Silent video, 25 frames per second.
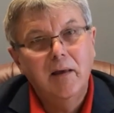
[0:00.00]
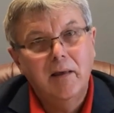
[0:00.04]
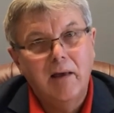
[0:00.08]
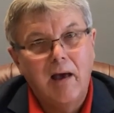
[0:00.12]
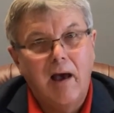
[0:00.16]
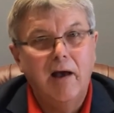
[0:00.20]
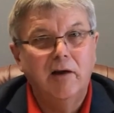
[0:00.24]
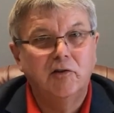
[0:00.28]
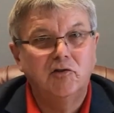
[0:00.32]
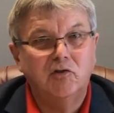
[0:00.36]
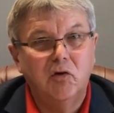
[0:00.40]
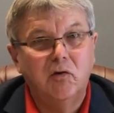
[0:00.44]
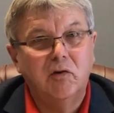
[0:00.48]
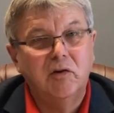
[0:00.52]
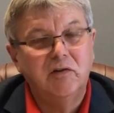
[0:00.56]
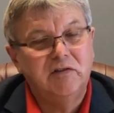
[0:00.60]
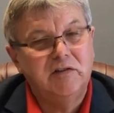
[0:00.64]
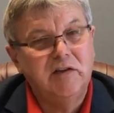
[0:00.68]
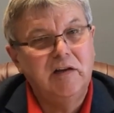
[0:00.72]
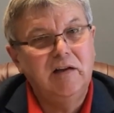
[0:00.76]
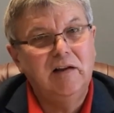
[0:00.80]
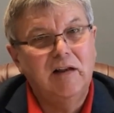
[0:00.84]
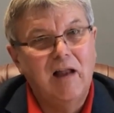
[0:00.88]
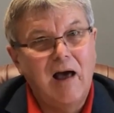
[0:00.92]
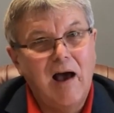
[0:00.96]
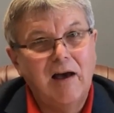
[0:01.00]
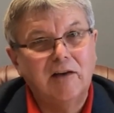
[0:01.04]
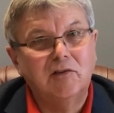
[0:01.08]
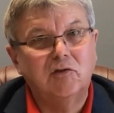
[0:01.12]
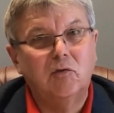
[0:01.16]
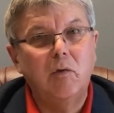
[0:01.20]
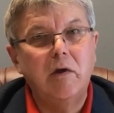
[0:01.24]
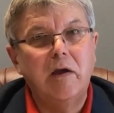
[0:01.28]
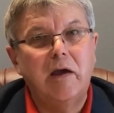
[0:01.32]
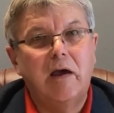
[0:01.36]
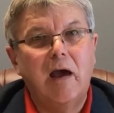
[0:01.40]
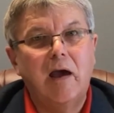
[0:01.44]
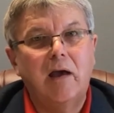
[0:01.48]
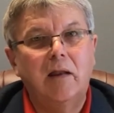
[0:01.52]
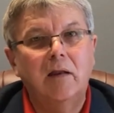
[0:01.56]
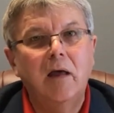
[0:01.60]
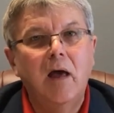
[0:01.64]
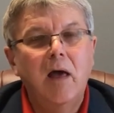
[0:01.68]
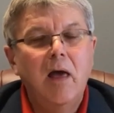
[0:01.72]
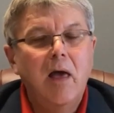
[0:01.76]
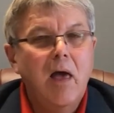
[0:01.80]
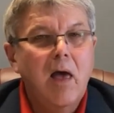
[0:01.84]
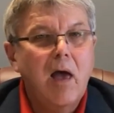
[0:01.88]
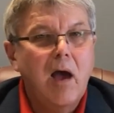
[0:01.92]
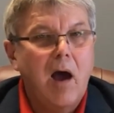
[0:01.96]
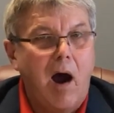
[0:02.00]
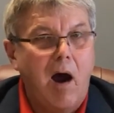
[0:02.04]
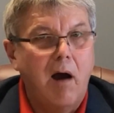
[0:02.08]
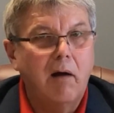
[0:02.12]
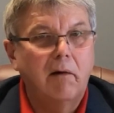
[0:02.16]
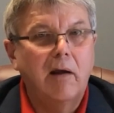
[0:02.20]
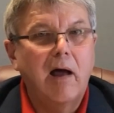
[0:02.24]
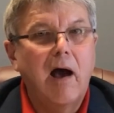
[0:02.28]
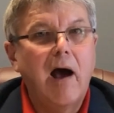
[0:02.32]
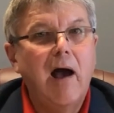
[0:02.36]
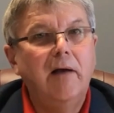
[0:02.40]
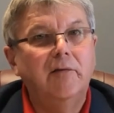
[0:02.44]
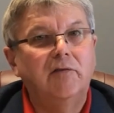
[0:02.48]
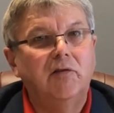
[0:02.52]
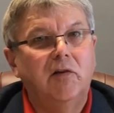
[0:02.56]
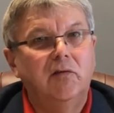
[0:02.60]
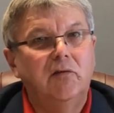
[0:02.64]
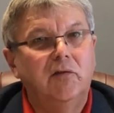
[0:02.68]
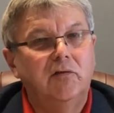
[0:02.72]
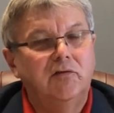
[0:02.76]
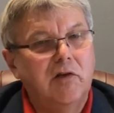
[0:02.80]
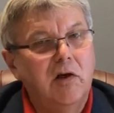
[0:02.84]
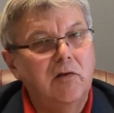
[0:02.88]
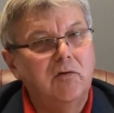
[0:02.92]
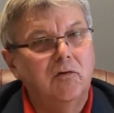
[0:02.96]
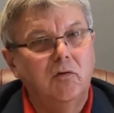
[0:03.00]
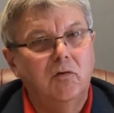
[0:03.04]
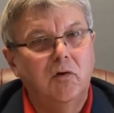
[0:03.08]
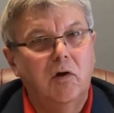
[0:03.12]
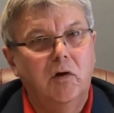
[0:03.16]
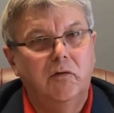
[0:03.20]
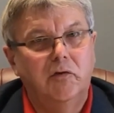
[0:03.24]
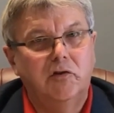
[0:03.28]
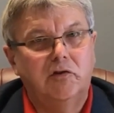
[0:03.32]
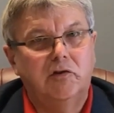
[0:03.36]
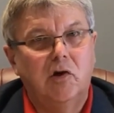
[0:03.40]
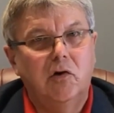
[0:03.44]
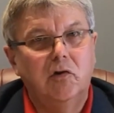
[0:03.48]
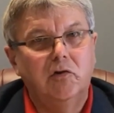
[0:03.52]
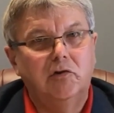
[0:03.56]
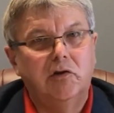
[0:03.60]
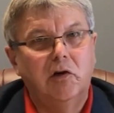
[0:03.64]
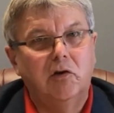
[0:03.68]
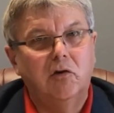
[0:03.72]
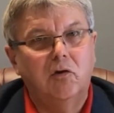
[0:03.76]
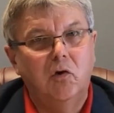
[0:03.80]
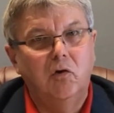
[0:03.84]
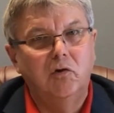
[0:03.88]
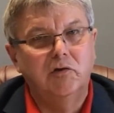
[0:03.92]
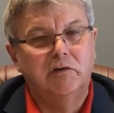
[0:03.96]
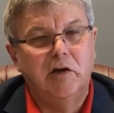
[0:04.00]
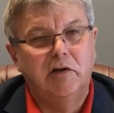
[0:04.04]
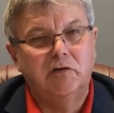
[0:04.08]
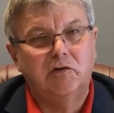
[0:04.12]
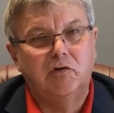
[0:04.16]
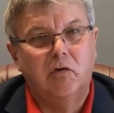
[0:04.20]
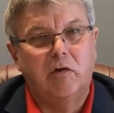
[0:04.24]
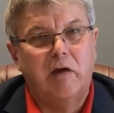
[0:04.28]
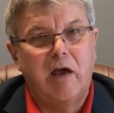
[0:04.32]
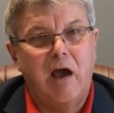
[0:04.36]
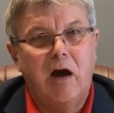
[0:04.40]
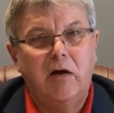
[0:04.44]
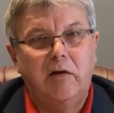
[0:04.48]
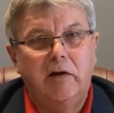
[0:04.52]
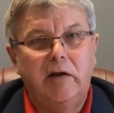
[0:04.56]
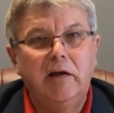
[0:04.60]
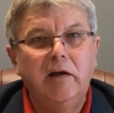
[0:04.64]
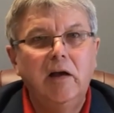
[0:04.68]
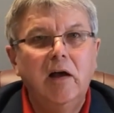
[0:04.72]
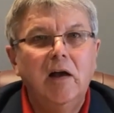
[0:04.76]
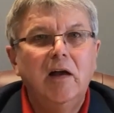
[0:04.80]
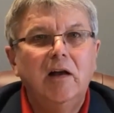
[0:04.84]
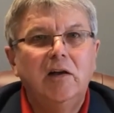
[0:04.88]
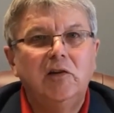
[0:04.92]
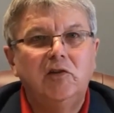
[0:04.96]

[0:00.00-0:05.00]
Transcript: As you can see, last weekend, our lives in central Nova Scotia, Colchester County,